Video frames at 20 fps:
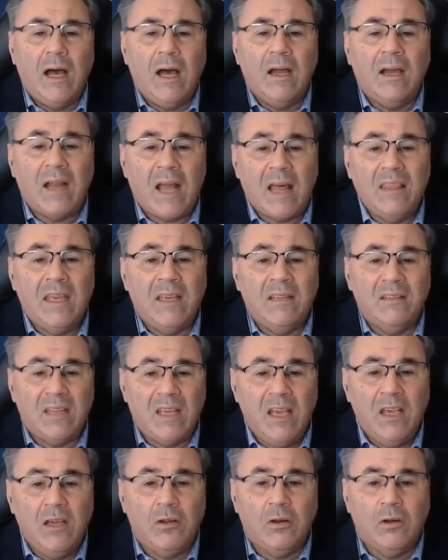gradient
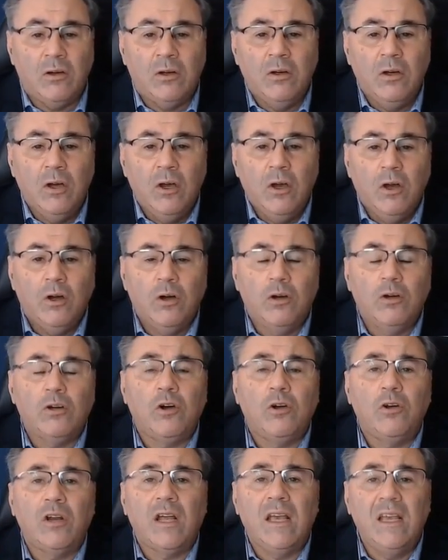echo
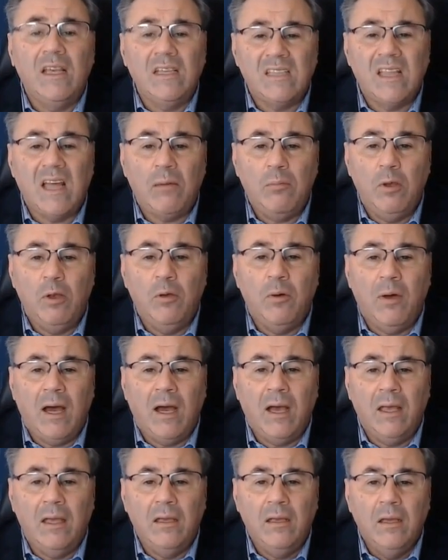or
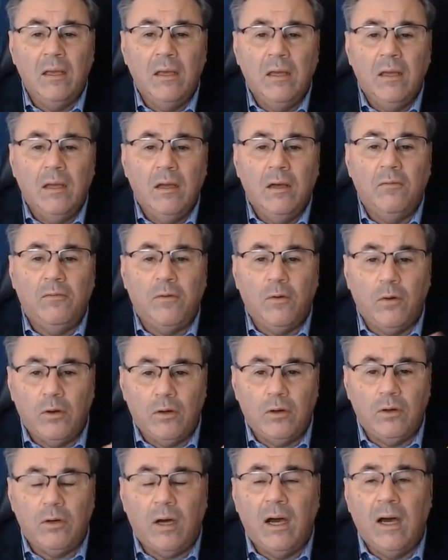SWI
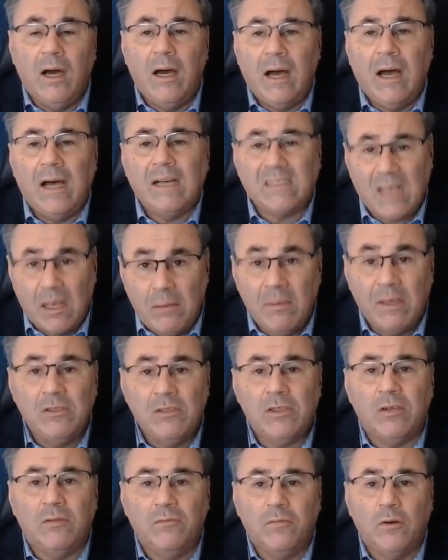for, as I
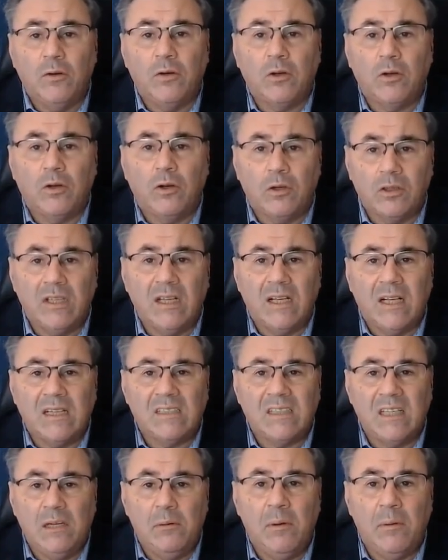mentioned, for cortical
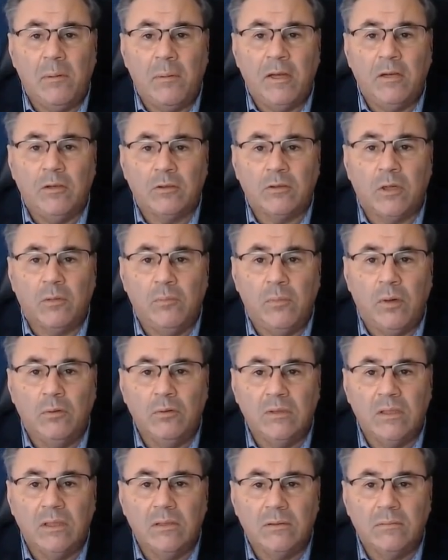cerebral venous
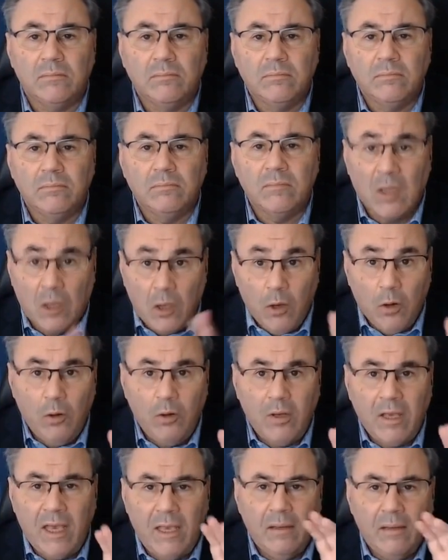thrombosis.
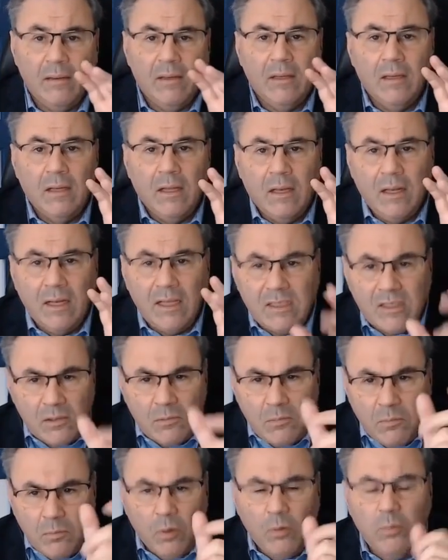Okay,
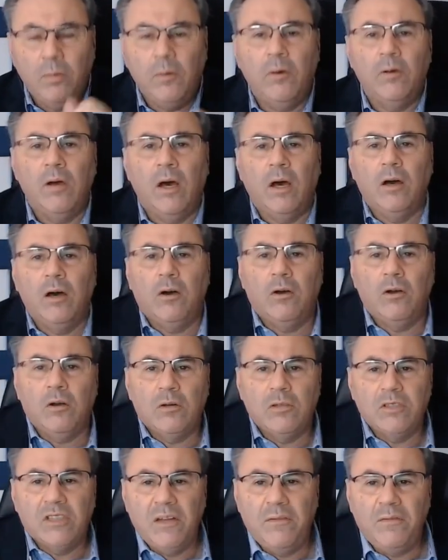let's move or
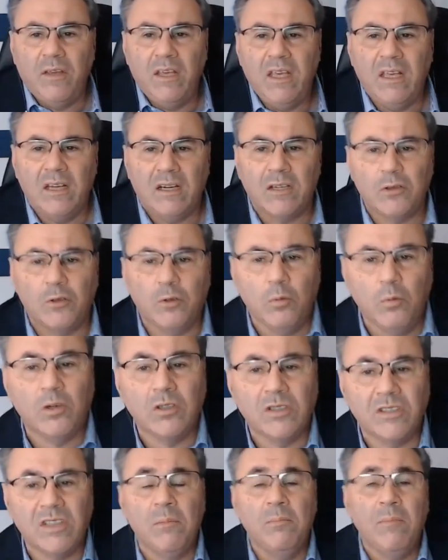shift gears
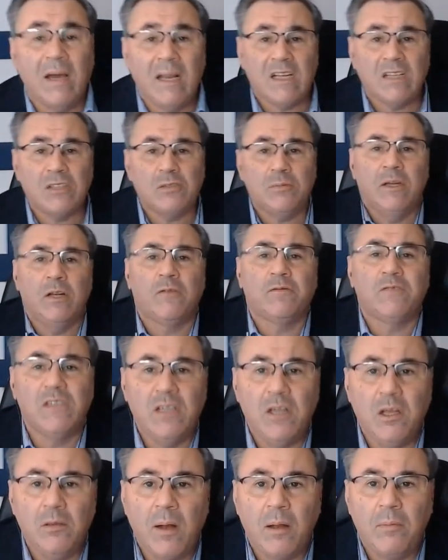towards the management of
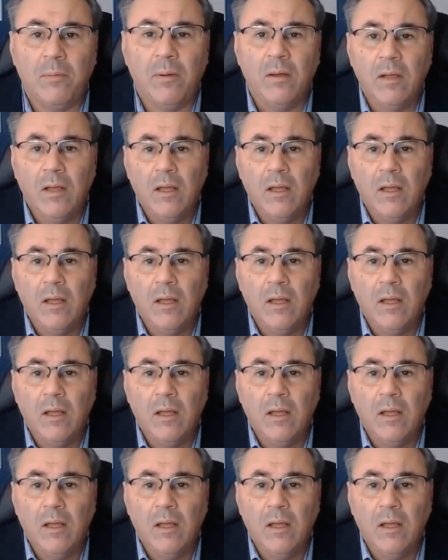cerebral